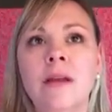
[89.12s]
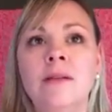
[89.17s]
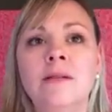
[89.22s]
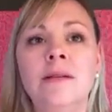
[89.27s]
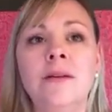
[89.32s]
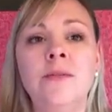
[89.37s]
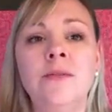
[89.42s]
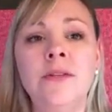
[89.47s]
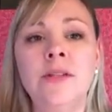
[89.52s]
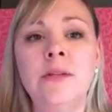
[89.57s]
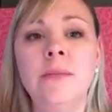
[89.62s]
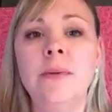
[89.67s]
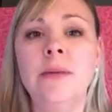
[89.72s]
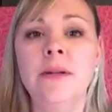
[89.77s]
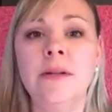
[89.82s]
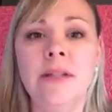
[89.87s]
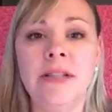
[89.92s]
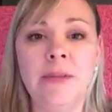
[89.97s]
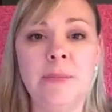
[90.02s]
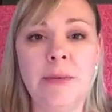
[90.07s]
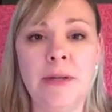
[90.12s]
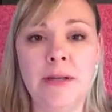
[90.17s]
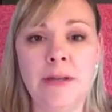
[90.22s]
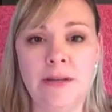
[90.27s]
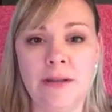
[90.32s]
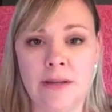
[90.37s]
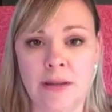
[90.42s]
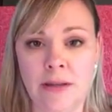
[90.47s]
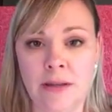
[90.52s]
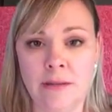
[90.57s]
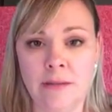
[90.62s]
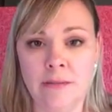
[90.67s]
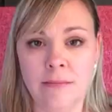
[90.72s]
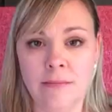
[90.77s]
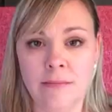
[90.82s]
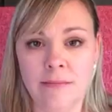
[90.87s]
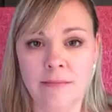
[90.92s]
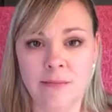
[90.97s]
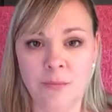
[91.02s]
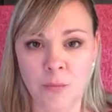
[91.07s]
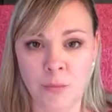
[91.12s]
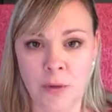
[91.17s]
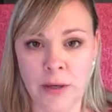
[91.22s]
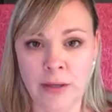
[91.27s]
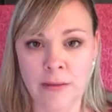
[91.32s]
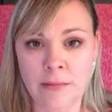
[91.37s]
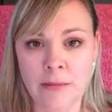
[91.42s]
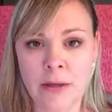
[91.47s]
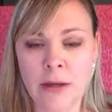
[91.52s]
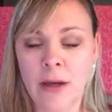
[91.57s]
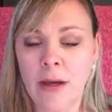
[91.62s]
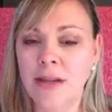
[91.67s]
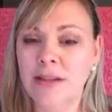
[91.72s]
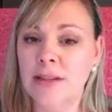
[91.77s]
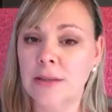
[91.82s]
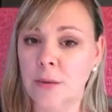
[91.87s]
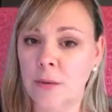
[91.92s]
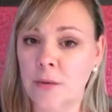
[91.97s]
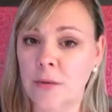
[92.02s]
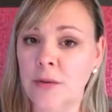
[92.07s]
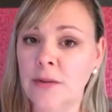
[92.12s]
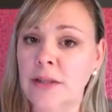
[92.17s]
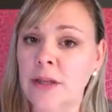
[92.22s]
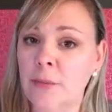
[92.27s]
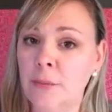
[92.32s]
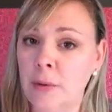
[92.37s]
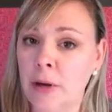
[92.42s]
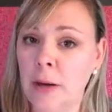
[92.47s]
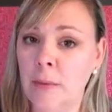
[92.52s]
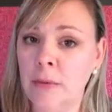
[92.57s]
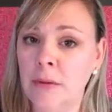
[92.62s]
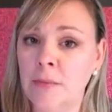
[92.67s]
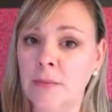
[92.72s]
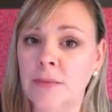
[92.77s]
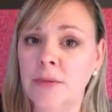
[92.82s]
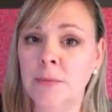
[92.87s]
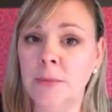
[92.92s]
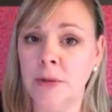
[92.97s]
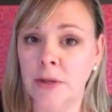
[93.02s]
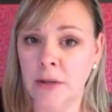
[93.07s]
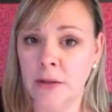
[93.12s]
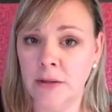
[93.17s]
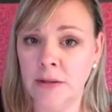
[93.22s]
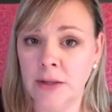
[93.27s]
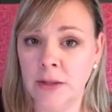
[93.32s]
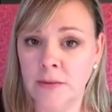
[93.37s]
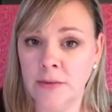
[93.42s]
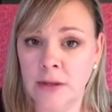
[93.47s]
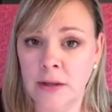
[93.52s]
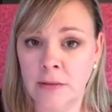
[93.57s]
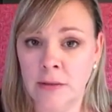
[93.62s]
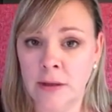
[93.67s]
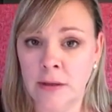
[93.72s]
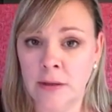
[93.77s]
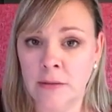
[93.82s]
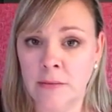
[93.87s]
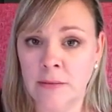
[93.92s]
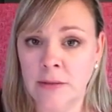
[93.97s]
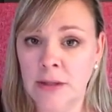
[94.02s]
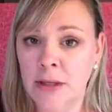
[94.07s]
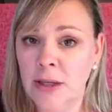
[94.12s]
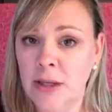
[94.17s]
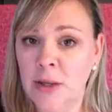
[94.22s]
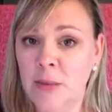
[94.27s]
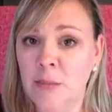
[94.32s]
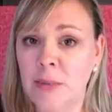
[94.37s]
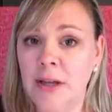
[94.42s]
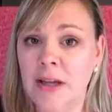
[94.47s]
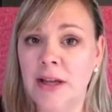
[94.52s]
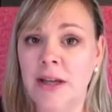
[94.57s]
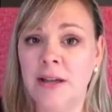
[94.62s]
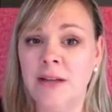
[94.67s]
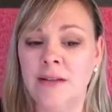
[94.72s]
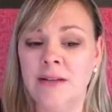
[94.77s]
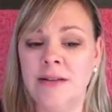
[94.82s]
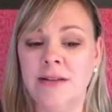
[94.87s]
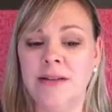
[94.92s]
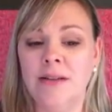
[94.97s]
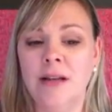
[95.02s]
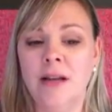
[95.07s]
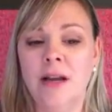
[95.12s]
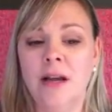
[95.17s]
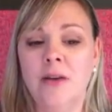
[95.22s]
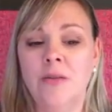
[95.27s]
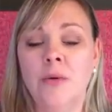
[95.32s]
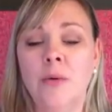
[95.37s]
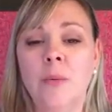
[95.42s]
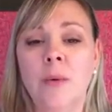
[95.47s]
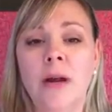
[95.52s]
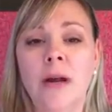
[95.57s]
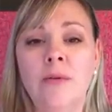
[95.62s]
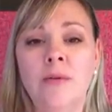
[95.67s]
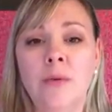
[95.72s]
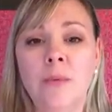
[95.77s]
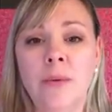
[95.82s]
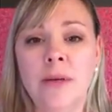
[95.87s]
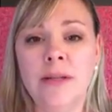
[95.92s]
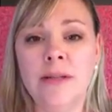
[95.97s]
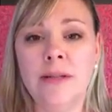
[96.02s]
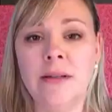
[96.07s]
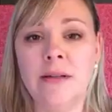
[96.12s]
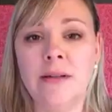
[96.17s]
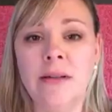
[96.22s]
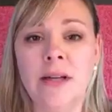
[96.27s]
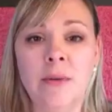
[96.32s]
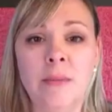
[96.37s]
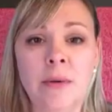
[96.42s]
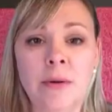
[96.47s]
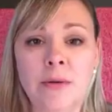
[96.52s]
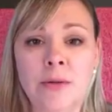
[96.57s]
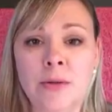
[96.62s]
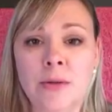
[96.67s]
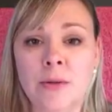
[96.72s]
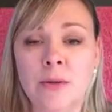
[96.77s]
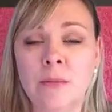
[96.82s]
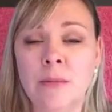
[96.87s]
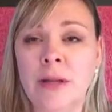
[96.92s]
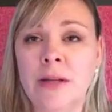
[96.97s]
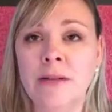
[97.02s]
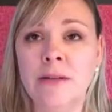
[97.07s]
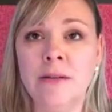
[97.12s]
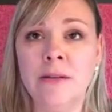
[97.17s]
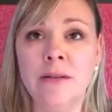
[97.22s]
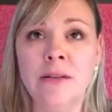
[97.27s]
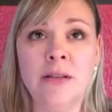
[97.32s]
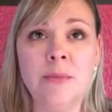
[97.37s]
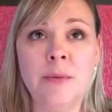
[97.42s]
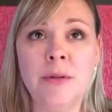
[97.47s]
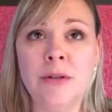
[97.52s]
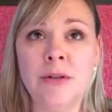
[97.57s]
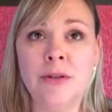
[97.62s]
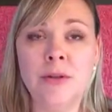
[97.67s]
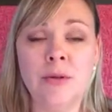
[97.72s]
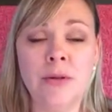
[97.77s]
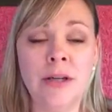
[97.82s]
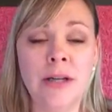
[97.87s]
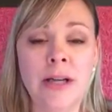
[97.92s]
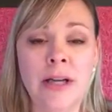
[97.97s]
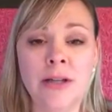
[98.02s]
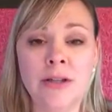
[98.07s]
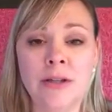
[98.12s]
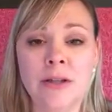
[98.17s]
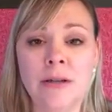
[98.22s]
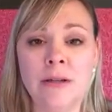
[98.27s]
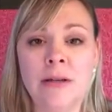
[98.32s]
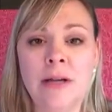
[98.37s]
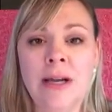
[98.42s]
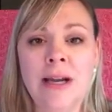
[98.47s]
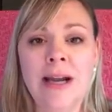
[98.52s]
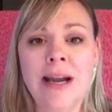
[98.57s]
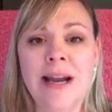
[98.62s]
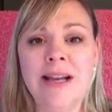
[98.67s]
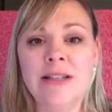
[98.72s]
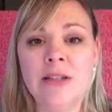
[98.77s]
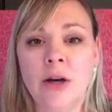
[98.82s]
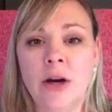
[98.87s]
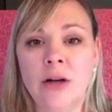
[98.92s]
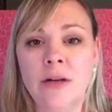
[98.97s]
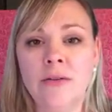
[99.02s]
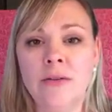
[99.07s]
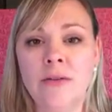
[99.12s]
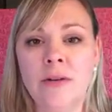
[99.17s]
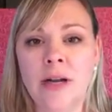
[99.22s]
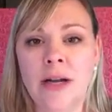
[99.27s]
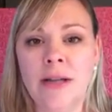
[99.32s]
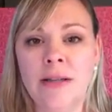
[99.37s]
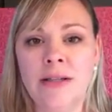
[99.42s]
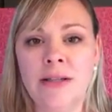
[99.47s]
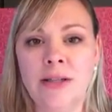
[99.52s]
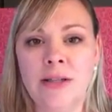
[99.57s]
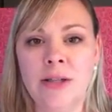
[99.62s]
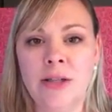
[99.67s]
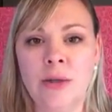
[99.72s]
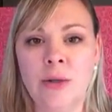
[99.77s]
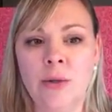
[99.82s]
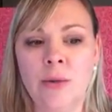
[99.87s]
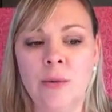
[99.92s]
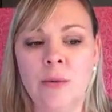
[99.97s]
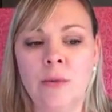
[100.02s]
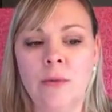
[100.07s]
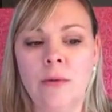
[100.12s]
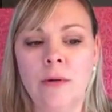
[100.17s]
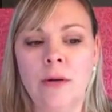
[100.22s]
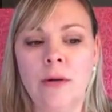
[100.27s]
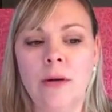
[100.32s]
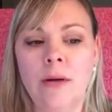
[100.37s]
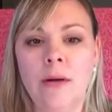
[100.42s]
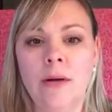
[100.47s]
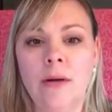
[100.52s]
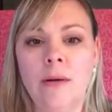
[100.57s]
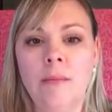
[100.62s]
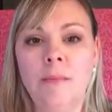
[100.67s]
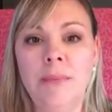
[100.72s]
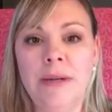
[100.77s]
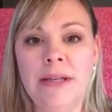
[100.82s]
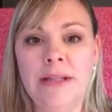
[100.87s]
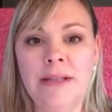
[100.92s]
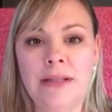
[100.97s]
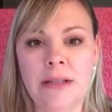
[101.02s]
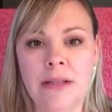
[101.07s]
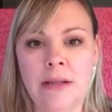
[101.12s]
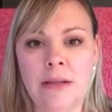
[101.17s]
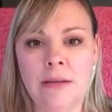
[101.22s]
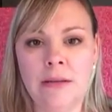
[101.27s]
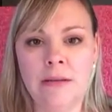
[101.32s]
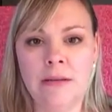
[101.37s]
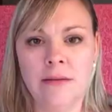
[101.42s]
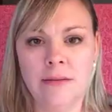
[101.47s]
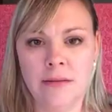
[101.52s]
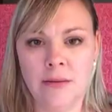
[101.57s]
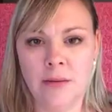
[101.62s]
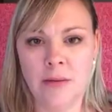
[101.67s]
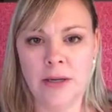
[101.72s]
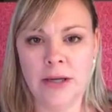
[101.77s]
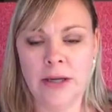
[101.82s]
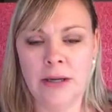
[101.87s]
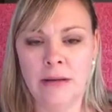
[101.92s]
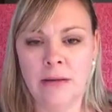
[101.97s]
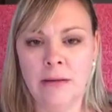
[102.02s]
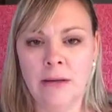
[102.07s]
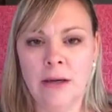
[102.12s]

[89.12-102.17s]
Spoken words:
So visibility is being seen, right? Some of us have problems putting ourselves out there because for whatever reason, emotional, mental, spiritual connection, it's hard for us to be seen, okay?